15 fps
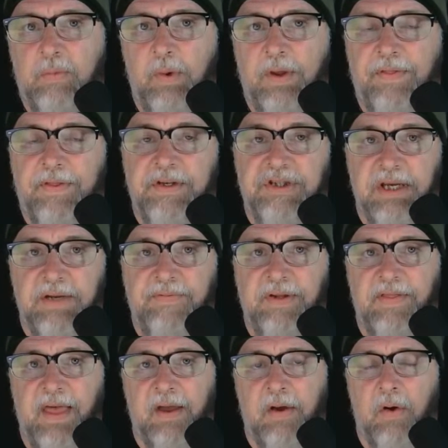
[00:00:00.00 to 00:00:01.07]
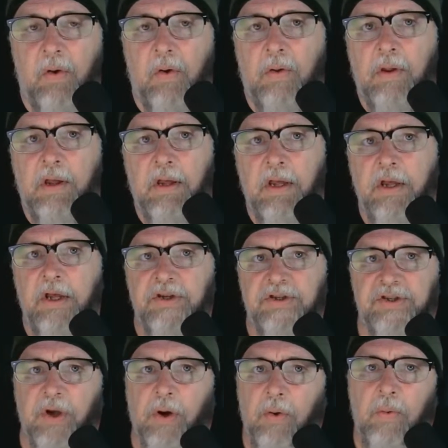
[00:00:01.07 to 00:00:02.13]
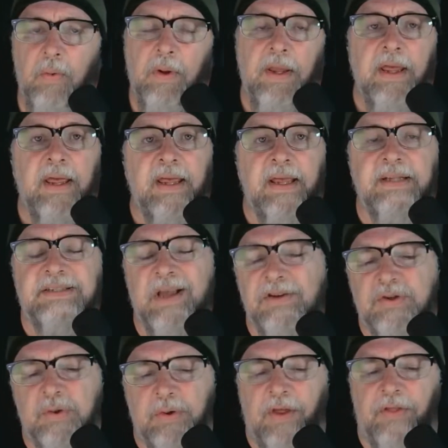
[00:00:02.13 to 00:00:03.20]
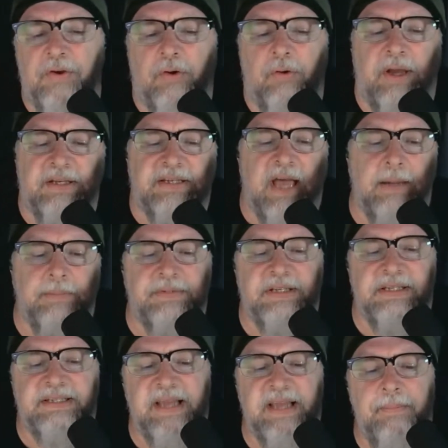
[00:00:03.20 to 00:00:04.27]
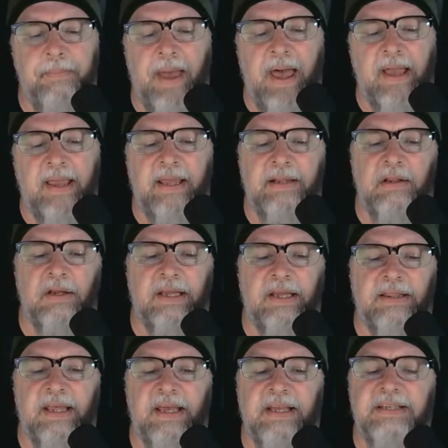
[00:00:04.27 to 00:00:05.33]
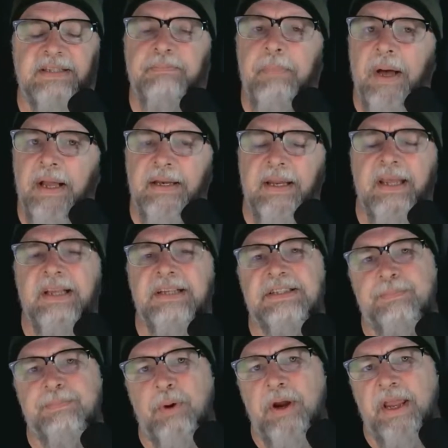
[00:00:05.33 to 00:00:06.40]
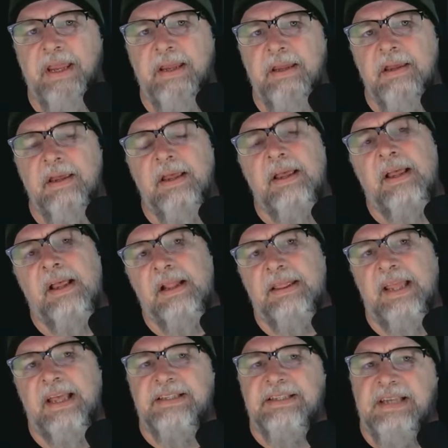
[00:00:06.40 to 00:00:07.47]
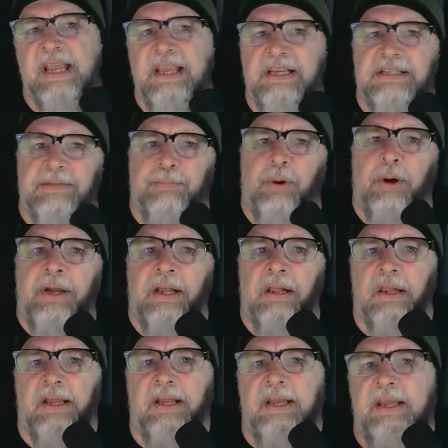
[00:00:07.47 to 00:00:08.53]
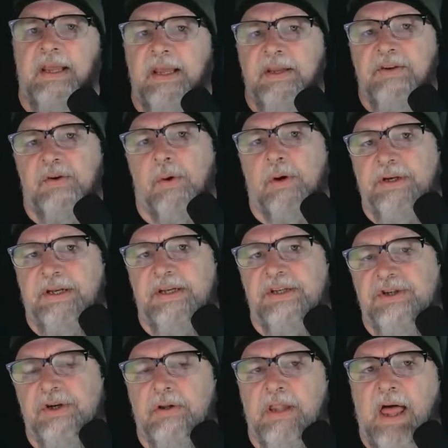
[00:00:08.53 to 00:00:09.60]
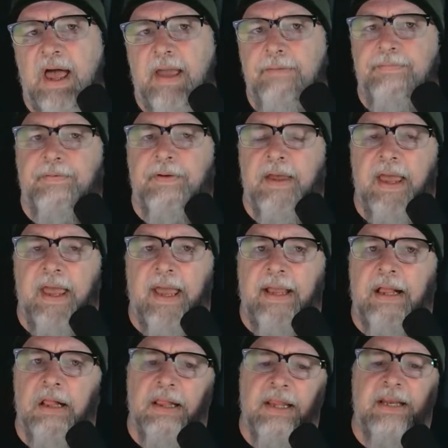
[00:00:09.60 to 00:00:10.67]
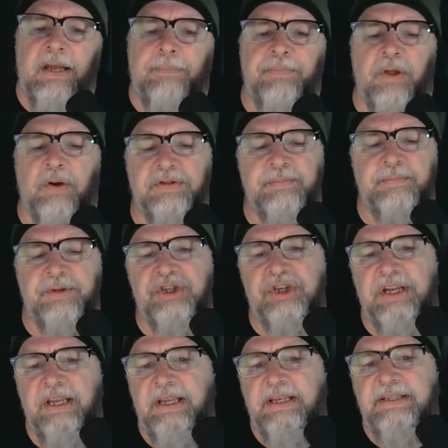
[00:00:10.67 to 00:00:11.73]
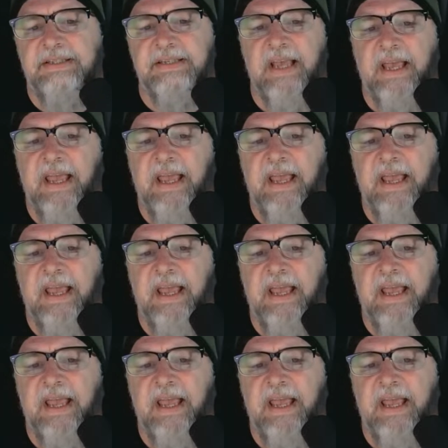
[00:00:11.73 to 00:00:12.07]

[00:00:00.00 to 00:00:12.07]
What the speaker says: with achieving that goal. So it's also another great time to step back and look at this. But it's spring. Let's take spring cleaning into our digital life and clean up those machines.